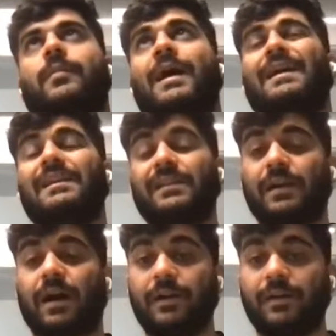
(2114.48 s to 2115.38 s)
highly
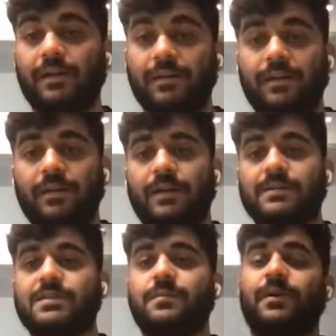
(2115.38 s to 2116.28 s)
regarded in the
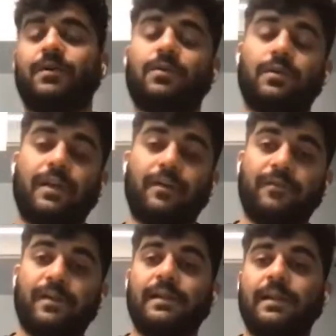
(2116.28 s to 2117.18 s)
industry, but you could
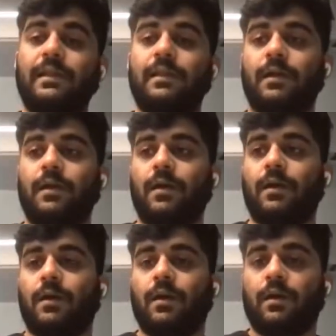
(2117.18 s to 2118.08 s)
definitely
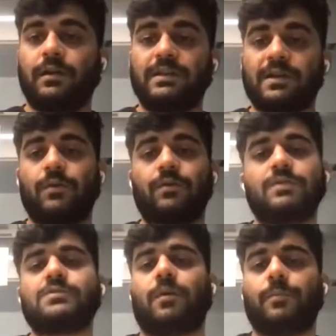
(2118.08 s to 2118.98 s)
reach out to
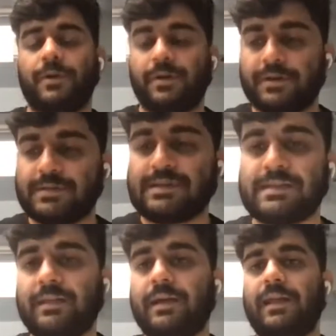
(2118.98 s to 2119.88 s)
these competitors and
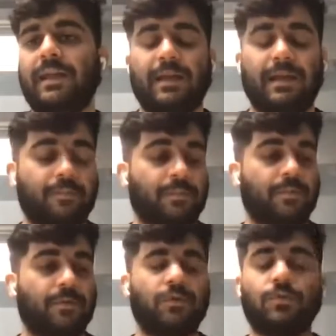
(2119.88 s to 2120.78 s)
say that, hey,
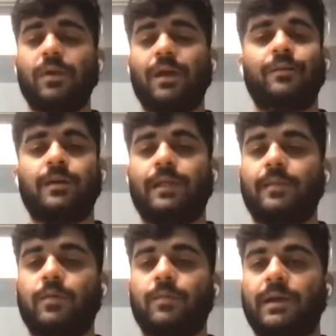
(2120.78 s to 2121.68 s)
you don't have to tell
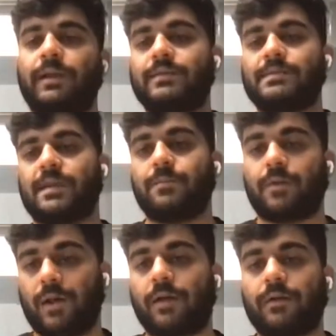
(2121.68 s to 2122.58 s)
them you're building the same
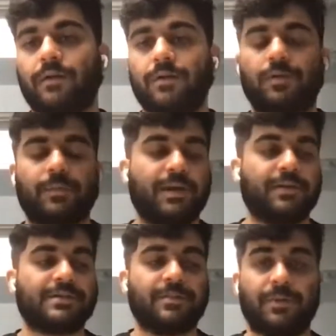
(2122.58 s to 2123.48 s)
product or you're
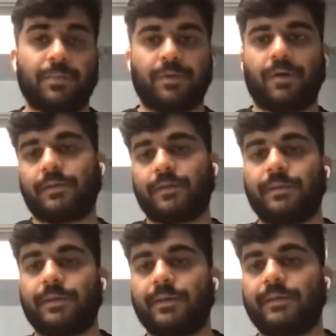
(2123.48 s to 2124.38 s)
building a similar product that
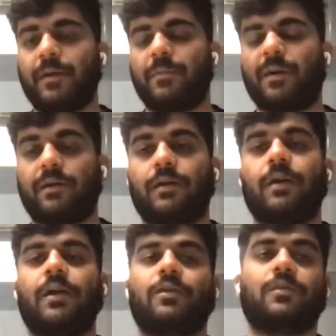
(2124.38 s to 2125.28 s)
would kill their market.
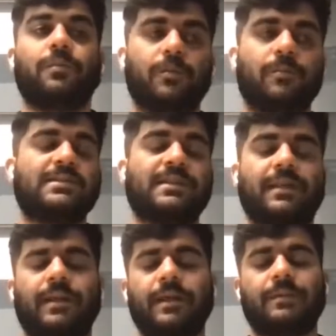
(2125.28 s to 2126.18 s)
You can probably say
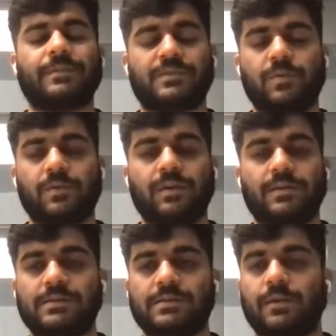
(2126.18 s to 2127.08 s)
that, hey, I'm
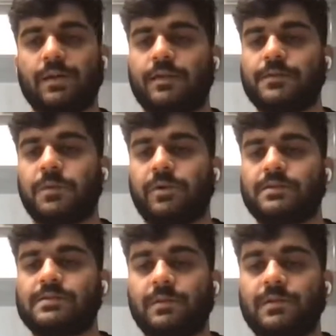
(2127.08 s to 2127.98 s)

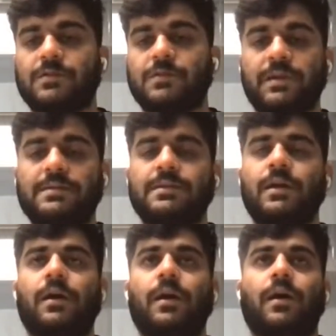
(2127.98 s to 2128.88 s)
exploring a similar space.
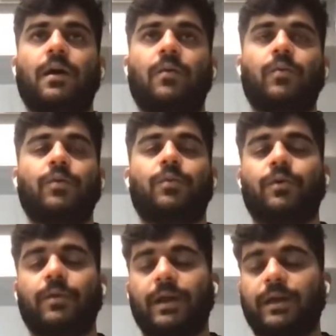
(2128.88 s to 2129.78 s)
Would you
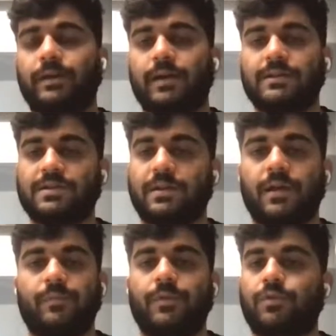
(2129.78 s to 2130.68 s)
want to get in touch and
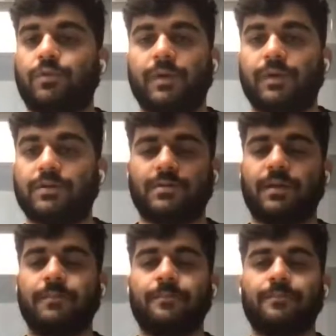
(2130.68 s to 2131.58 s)
guide me through my
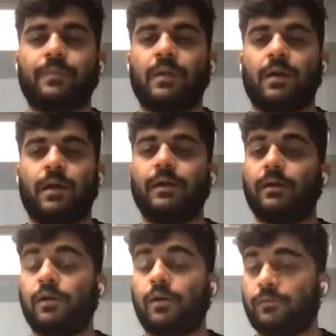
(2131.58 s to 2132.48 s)
journey? And
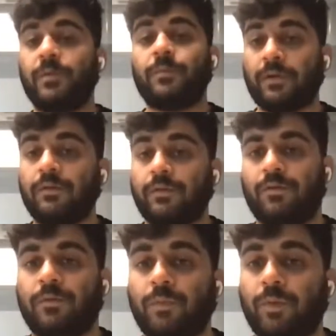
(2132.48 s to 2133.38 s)
a lot of people,
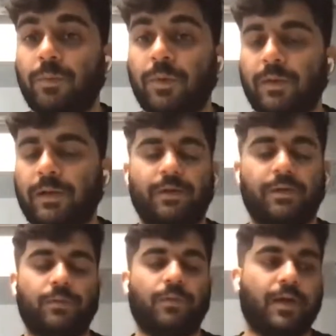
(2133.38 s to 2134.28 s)
would be willing
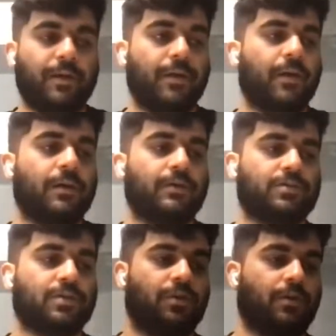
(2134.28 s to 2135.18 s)
to do that.
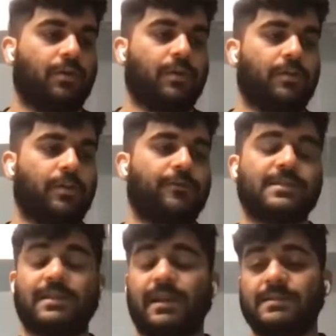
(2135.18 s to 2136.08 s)
So if
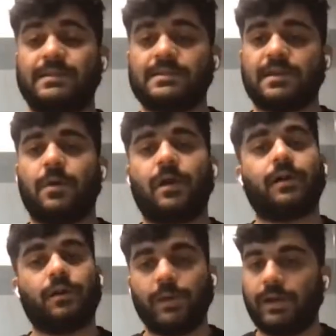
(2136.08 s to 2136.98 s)
it's an existing
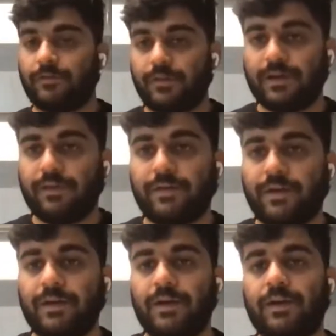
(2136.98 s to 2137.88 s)
market, you will definitely
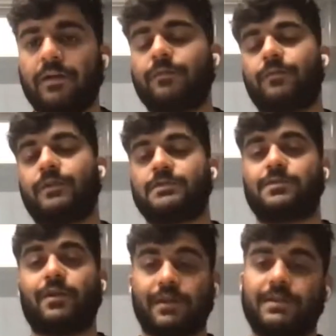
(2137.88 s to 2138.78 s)
find data. If it's
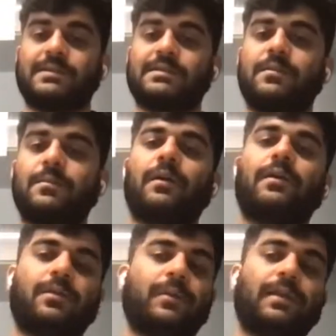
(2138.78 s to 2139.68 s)
not an existing
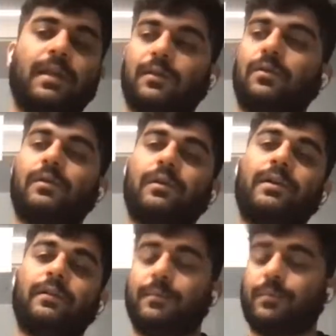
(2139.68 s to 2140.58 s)
market, you can take an
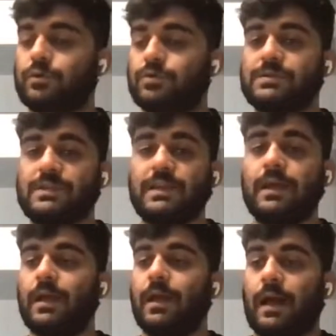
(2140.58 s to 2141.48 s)
alternative approach to see
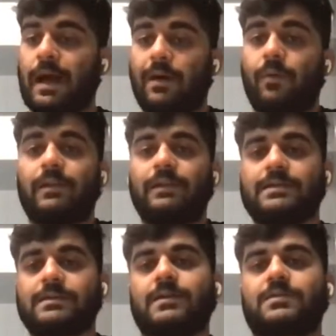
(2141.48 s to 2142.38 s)
how are
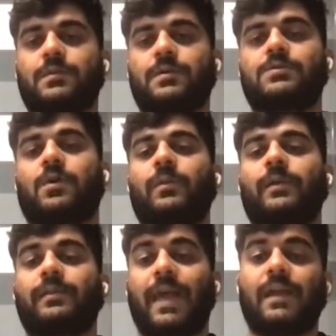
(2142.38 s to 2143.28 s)
these customers
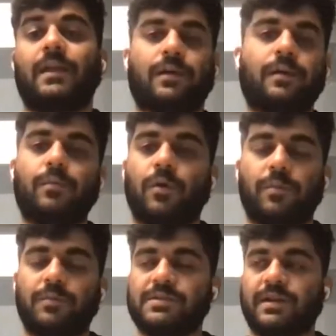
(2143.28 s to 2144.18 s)
solving their current
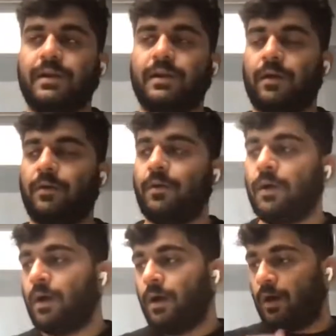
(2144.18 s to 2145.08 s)
problems right now.
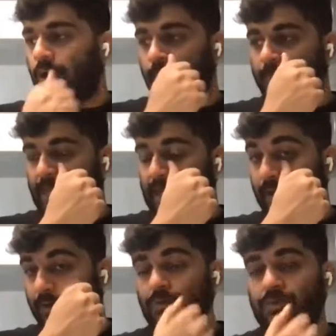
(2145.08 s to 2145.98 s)
There
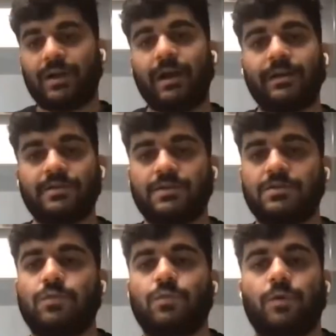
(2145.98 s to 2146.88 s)
are two
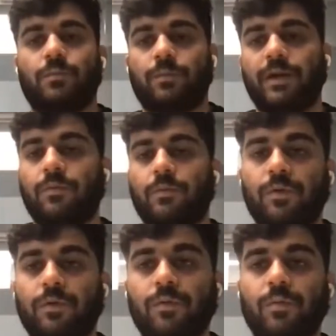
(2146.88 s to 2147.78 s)
strategies you might
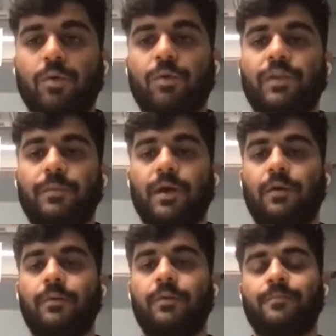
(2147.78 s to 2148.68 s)
want to note them
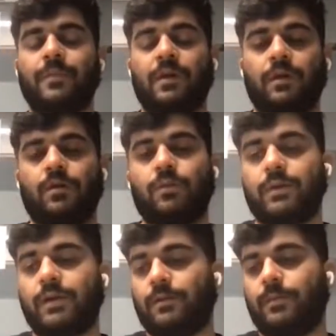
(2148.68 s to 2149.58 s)
down to
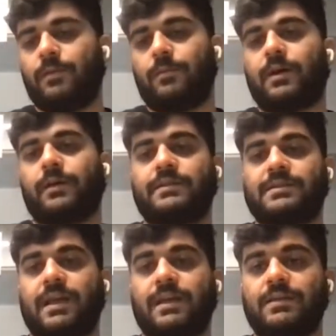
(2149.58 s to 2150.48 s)
determine a market
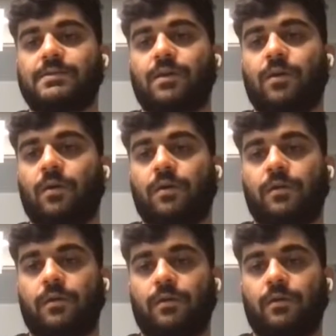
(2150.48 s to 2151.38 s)
size, or